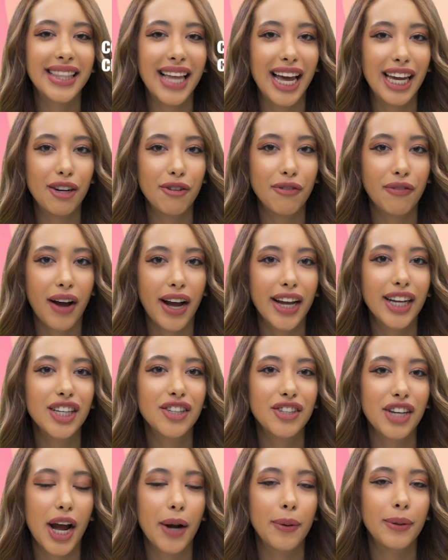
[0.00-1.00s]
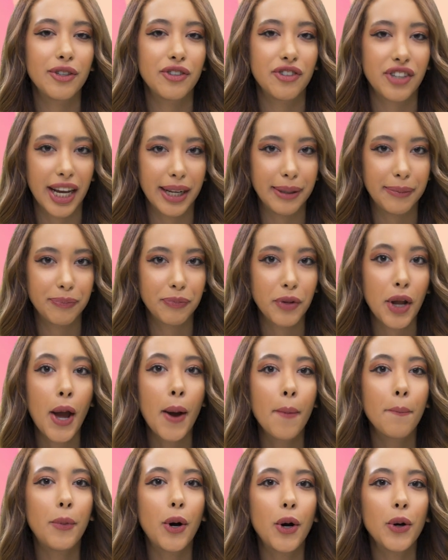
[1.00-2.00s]
Clarifying Shower Gel.
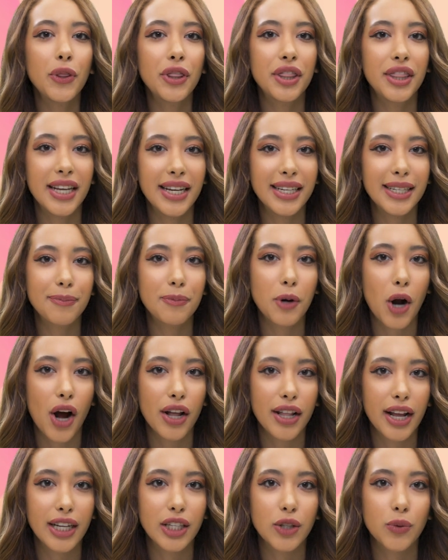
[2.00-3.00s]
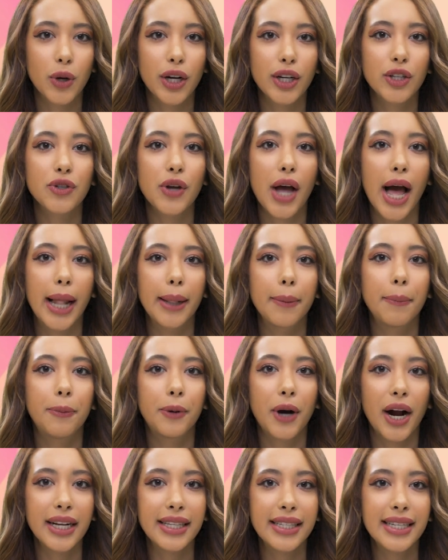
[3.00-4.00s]
Both these products work to help
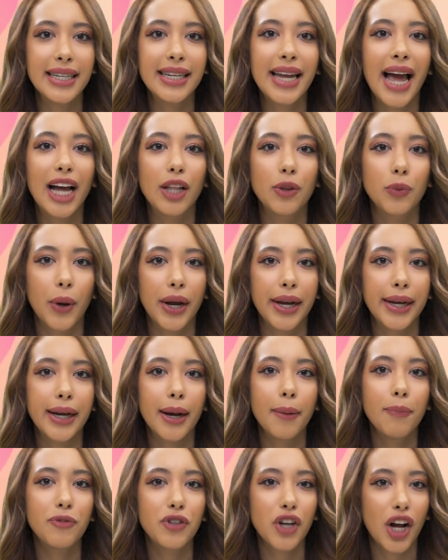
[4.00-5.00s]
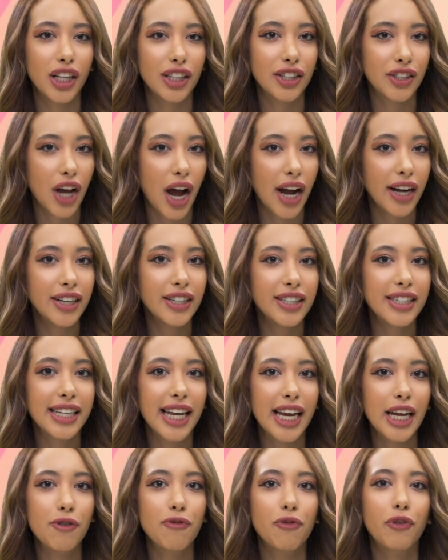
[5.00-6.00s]
brighten and wake up dull, tired
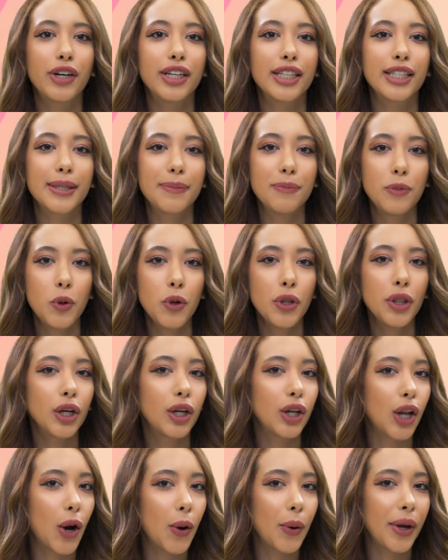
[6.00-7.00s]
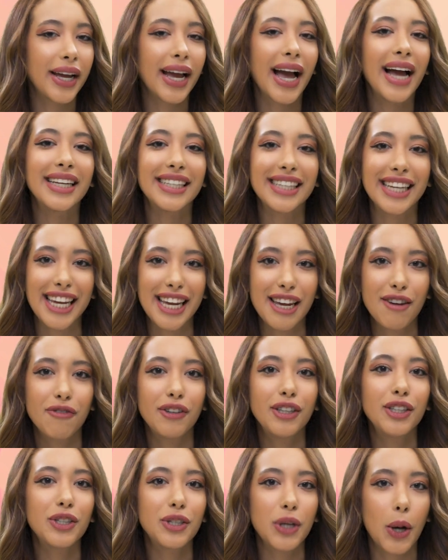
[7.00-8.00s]
skin for a smooth, glowing, and
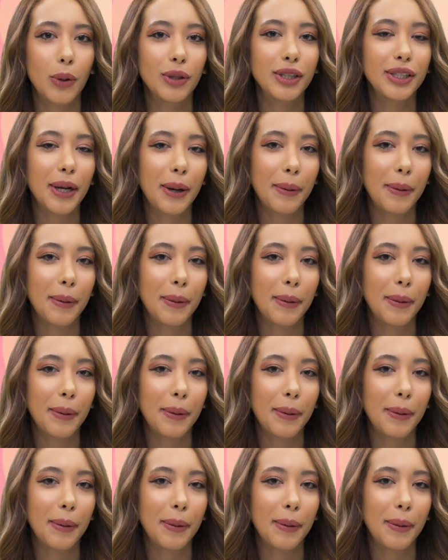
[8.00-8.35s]
even toned